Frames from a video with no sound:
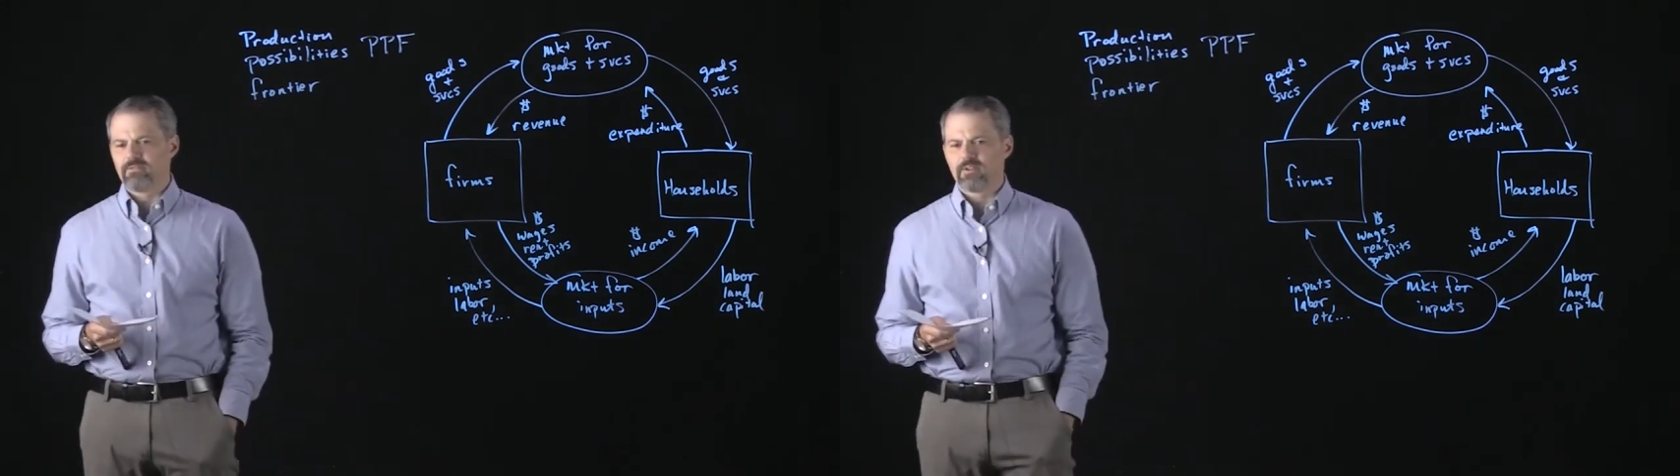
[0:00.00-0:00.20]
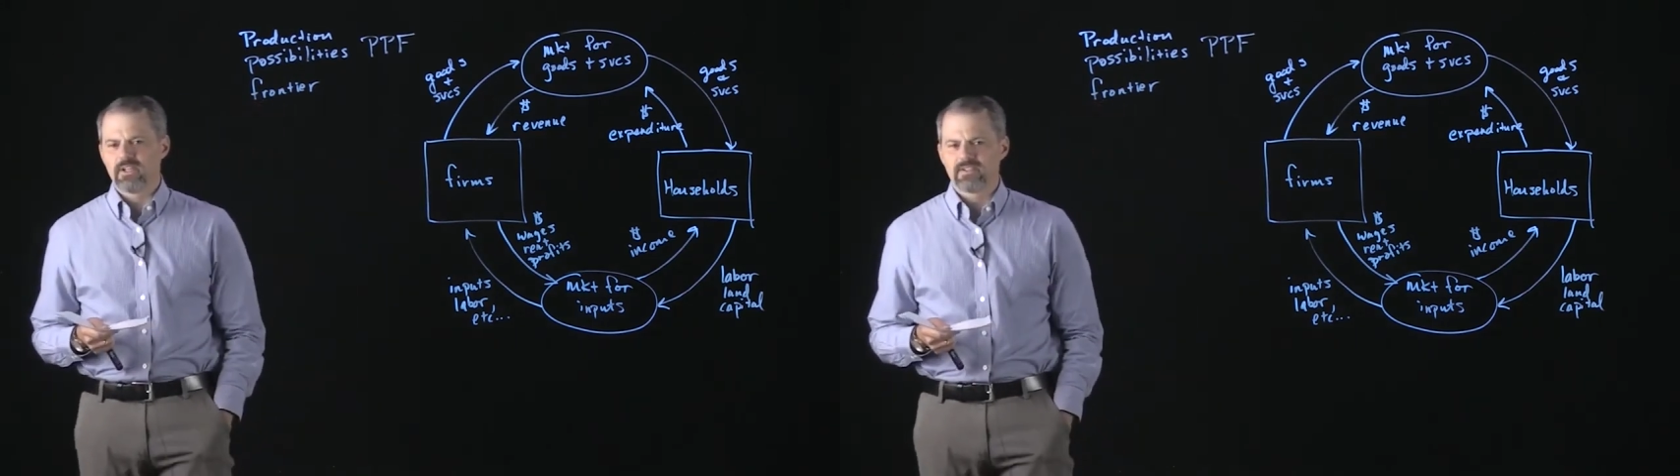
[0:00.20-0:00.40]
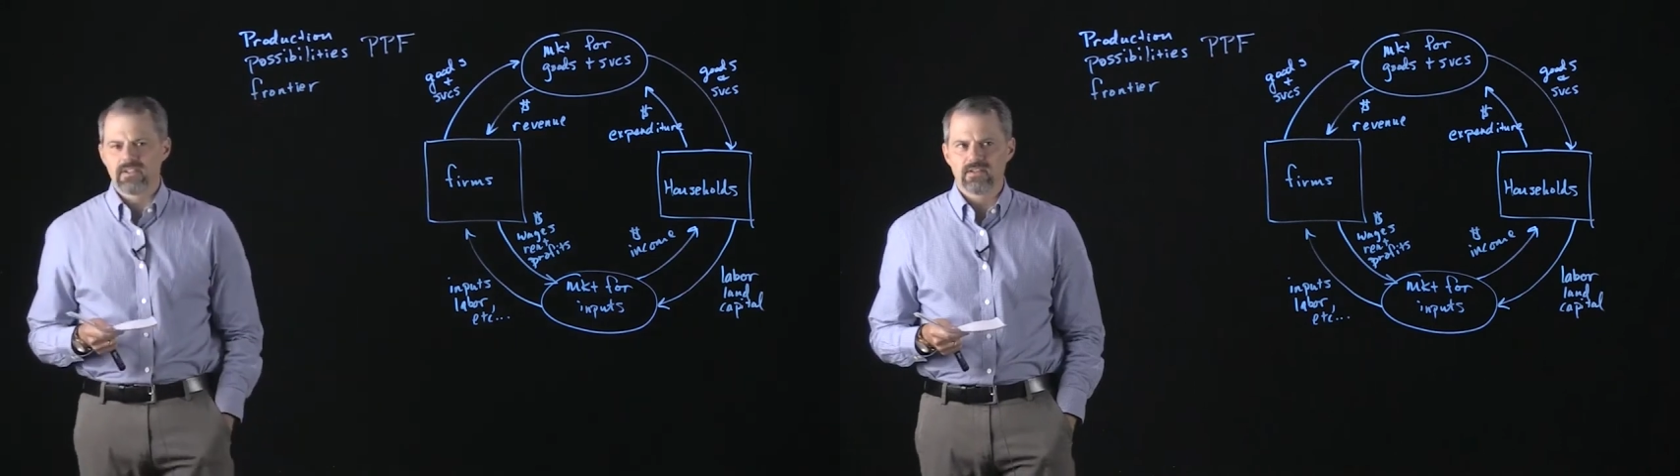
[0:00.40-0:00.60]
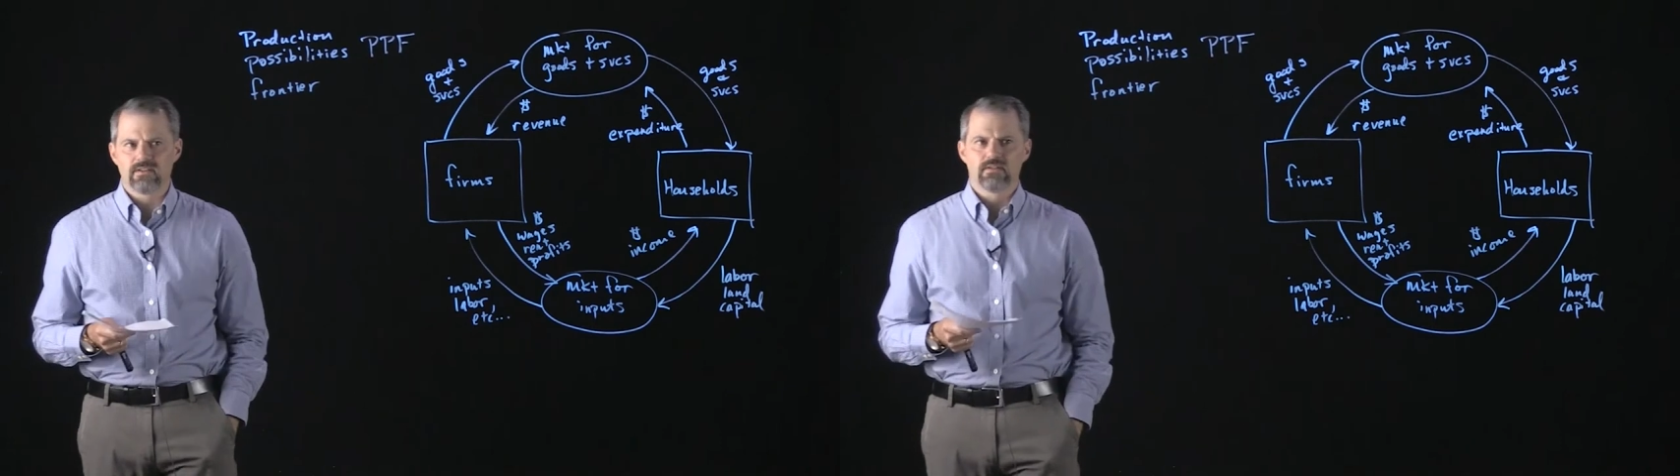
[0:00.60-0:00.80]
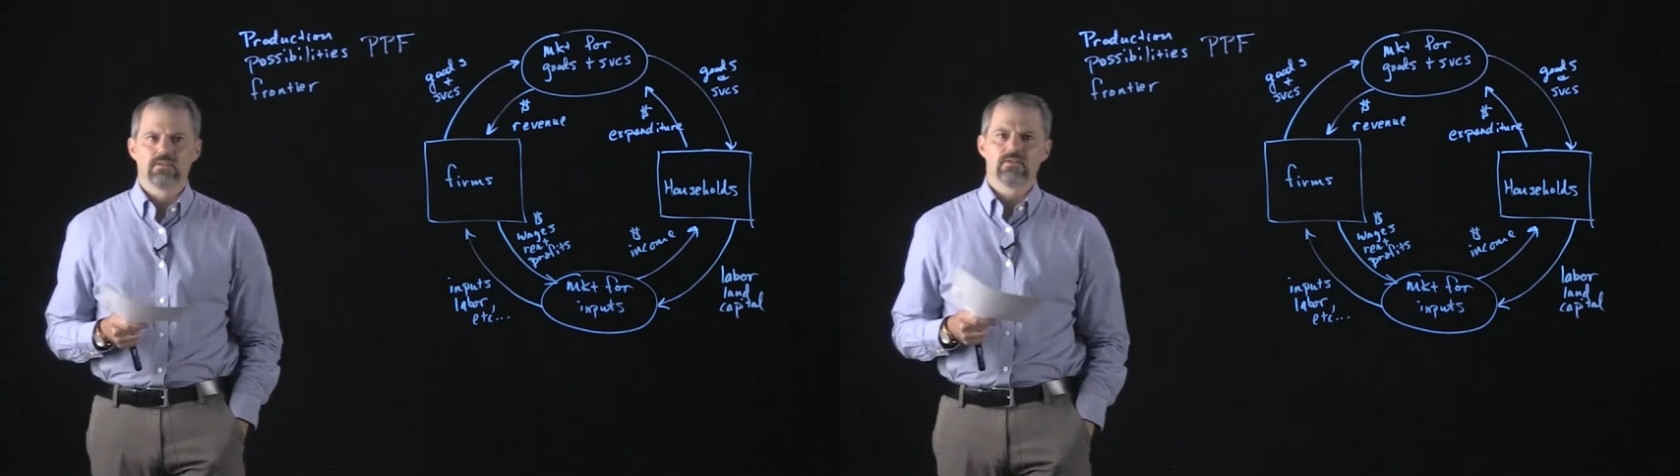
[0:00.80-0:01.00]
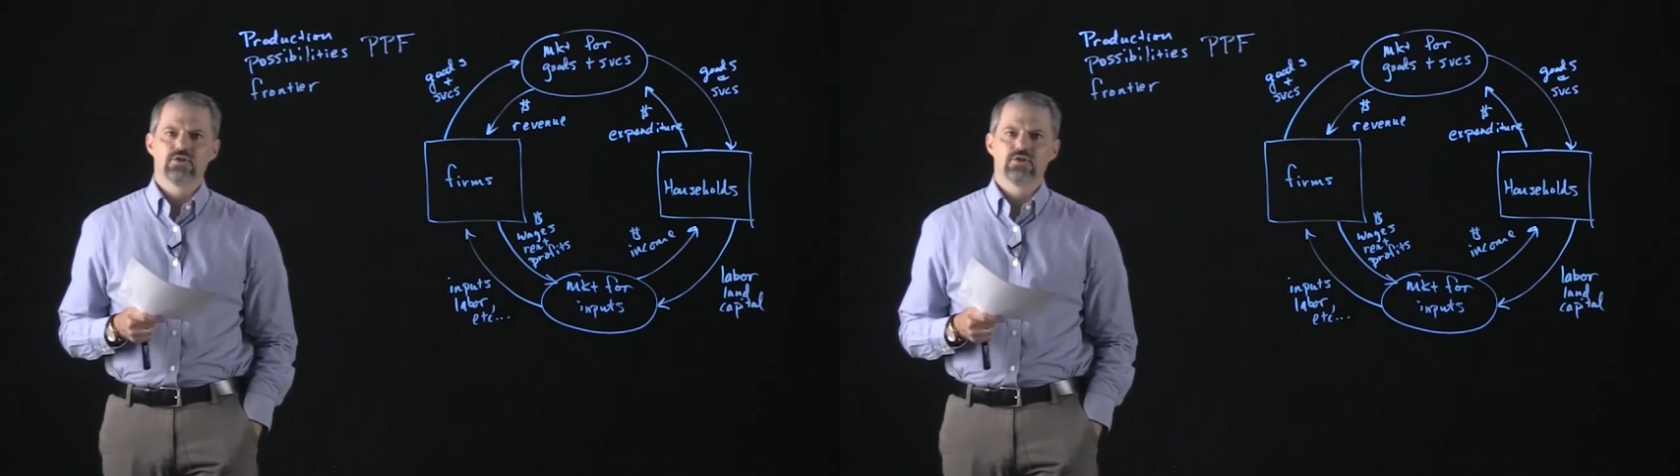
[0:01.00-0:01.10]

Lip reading: frontier